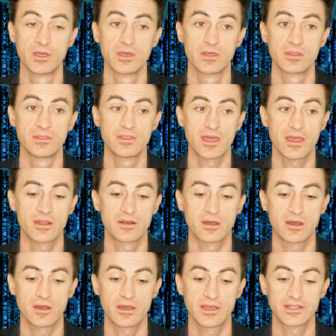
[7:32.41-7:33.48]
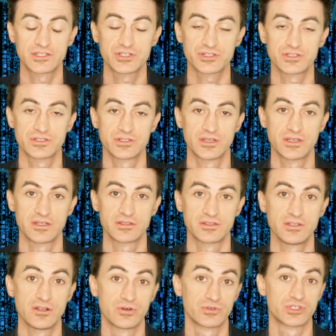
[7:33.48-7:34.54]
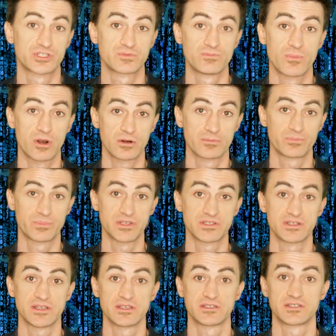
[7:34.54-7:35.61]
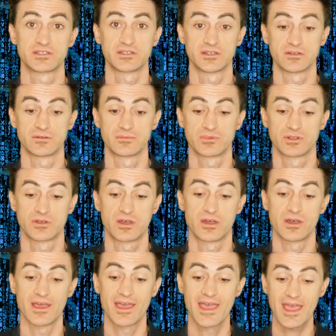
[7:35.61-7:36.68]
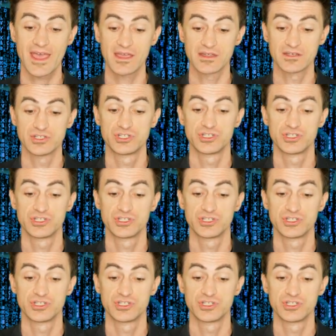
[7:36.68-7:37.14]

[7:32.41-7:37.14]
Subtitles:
then it's just smart business to hedge,